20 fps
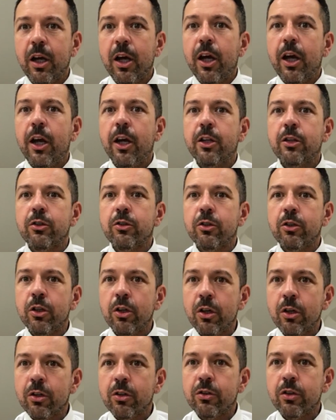It
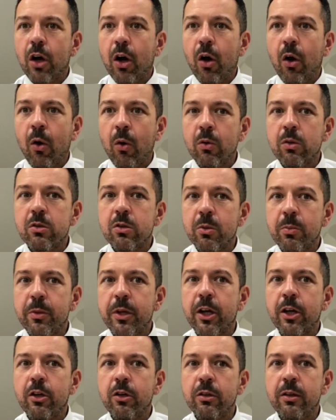could also be
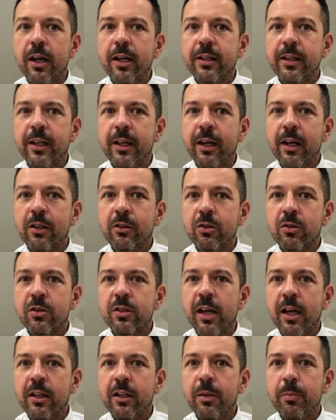a good idea to
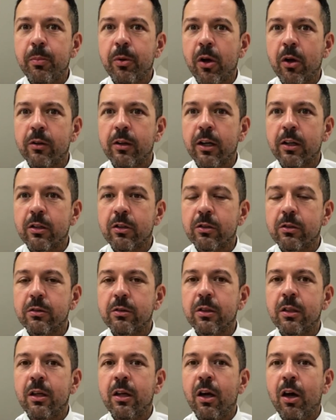sell the product
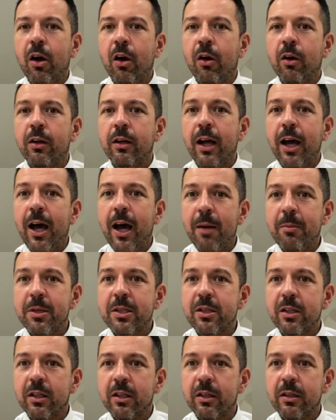on
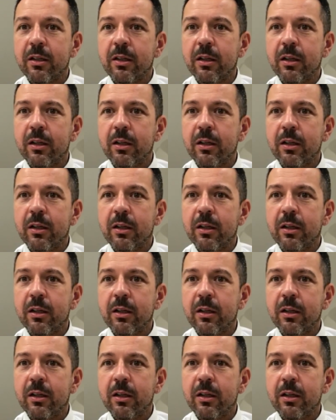Amazon,